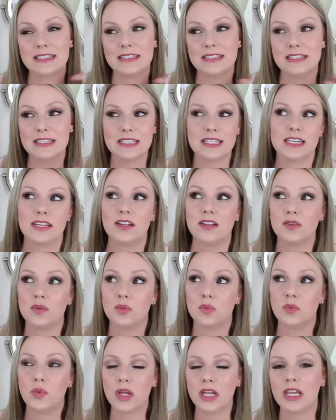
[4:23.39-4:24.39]

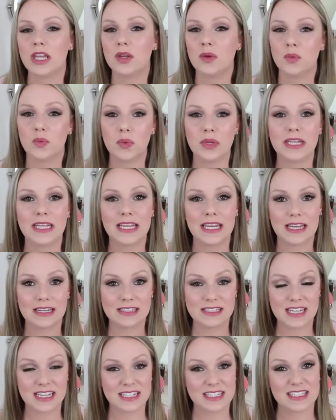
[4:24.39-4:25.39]
still really
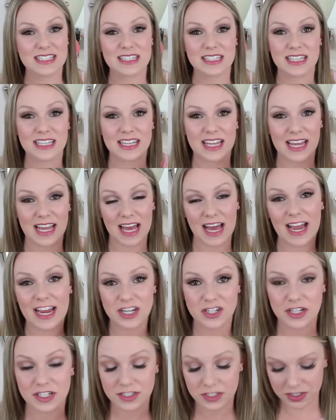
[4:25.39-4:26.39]
intensely like
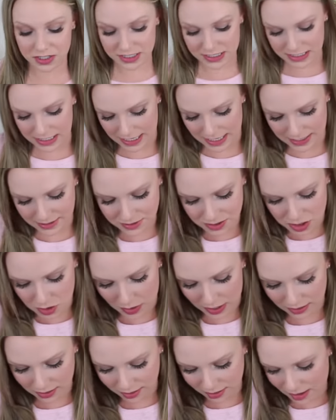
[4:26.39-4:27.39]
hydrates your skin. So
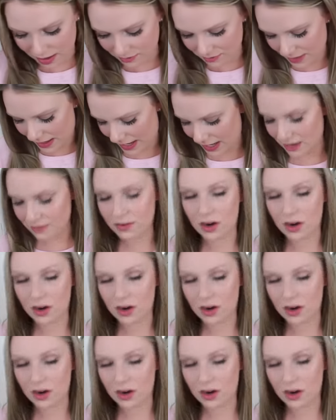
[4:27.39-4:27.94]
I love that.